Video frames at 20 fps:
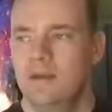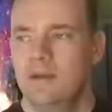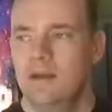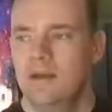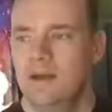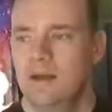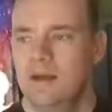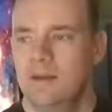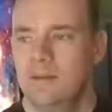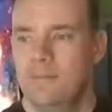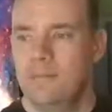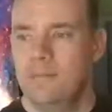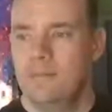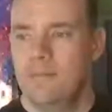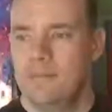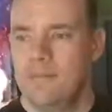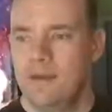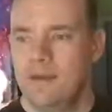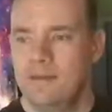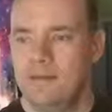
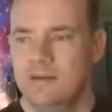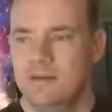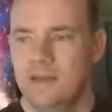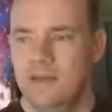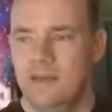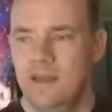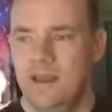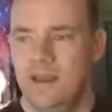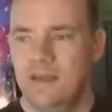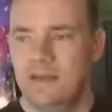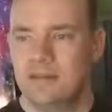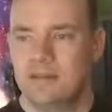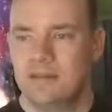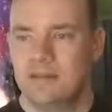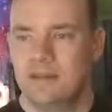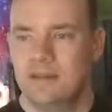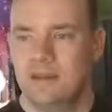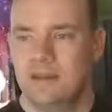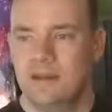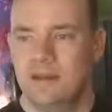Other than
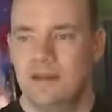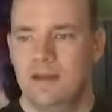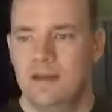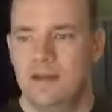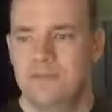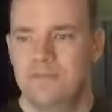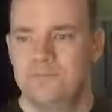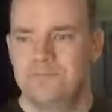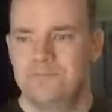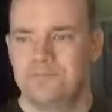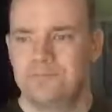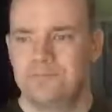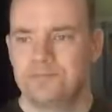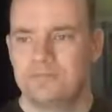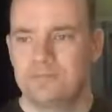that, I'm